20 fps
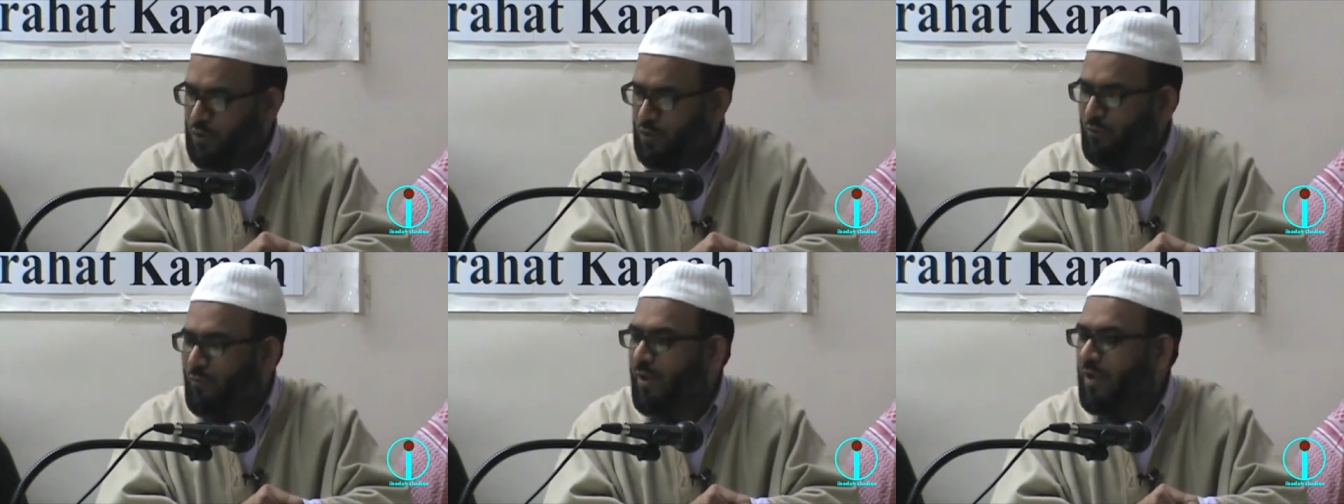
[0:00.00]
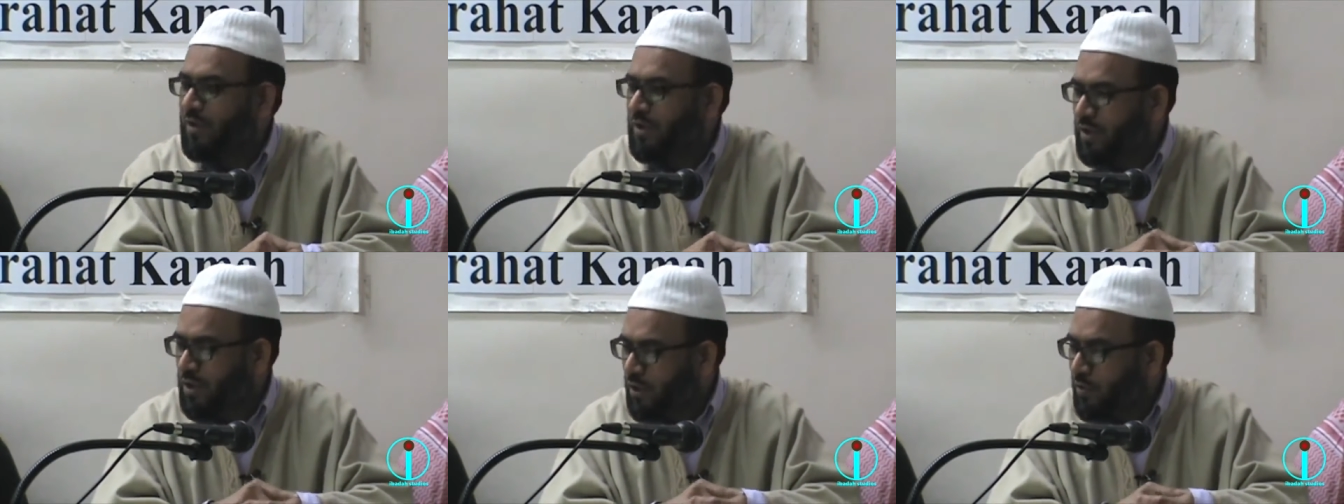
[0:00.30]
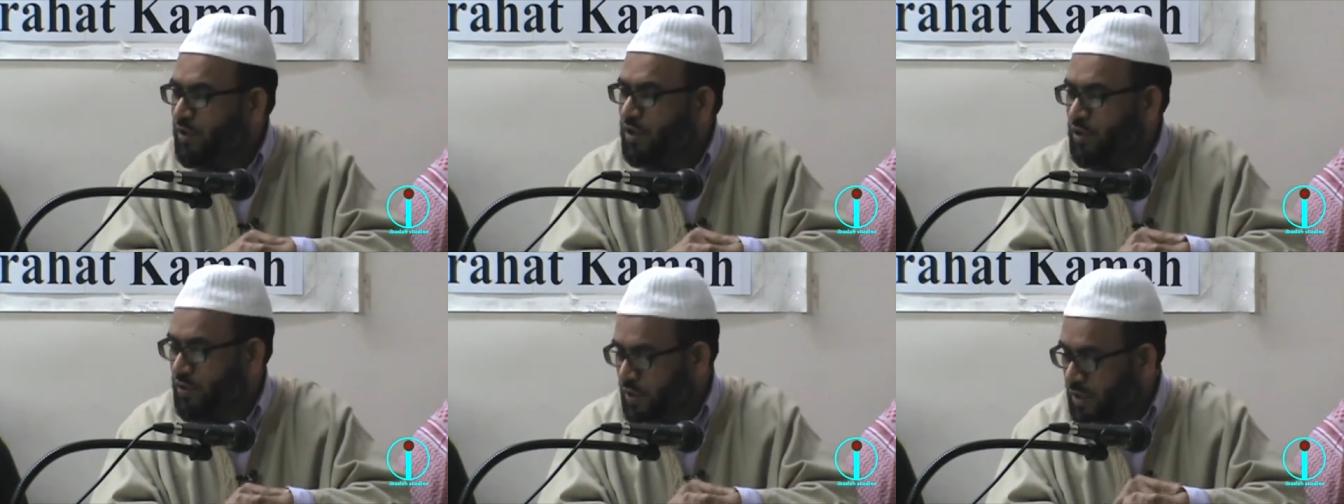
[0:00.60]
do because you
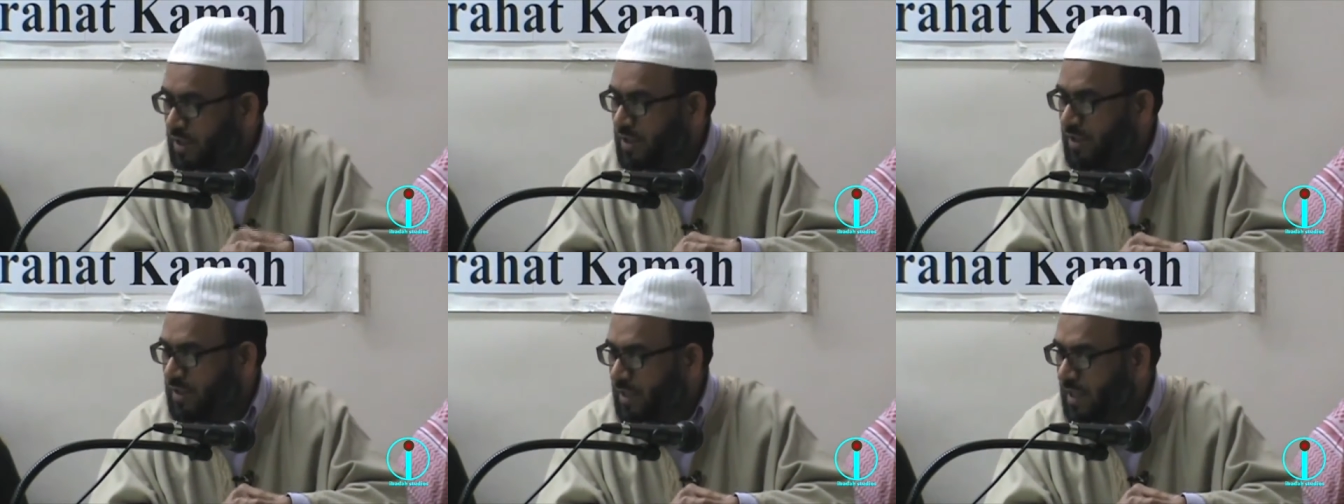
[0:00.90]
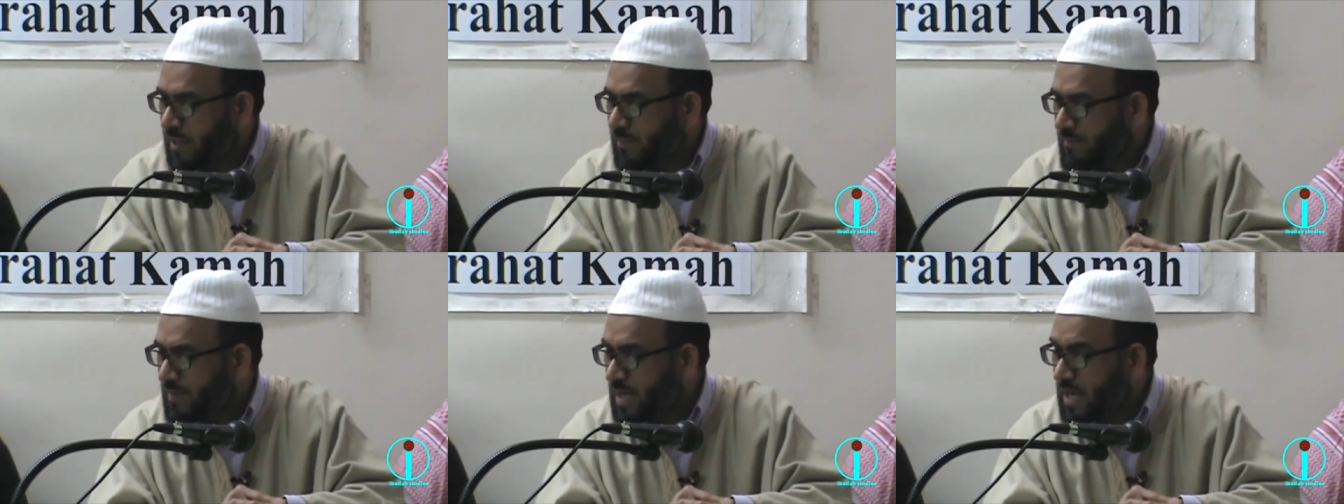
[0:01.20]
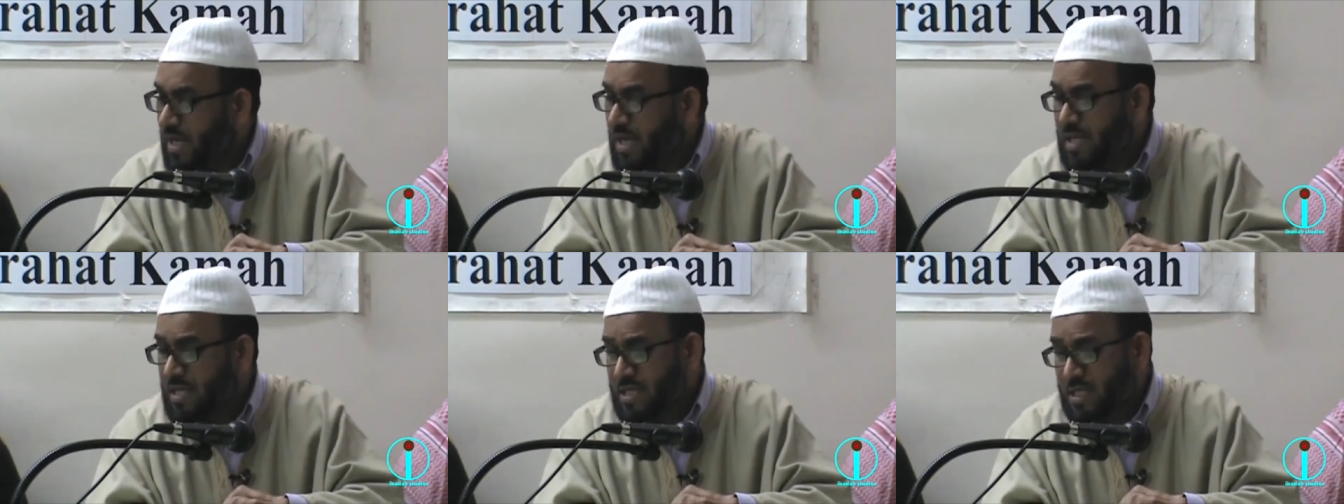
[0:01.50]
want to see the time.
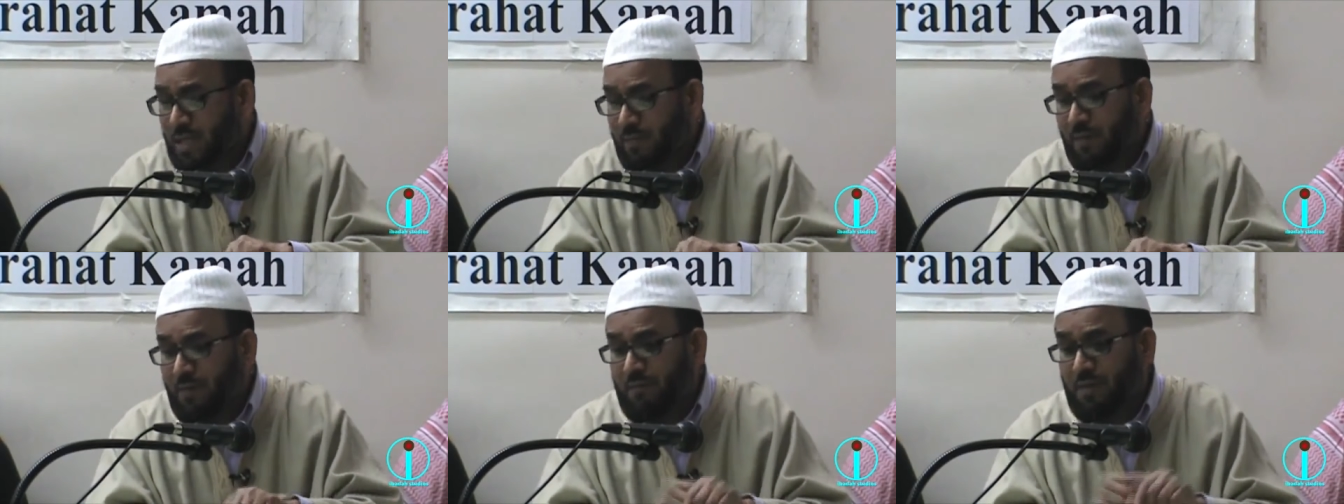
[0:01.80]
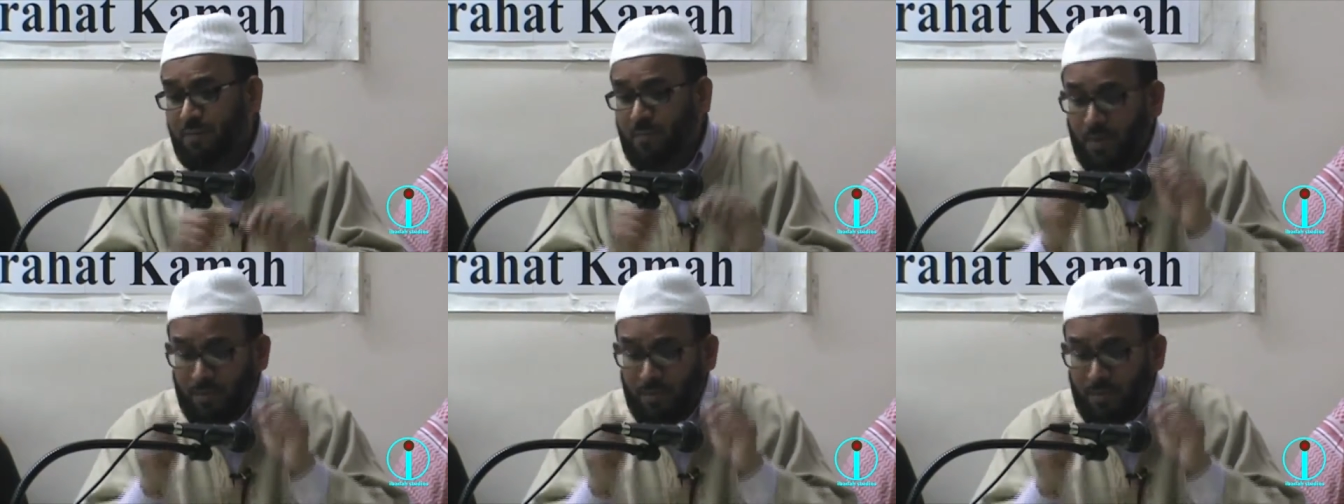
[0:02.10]
Some of the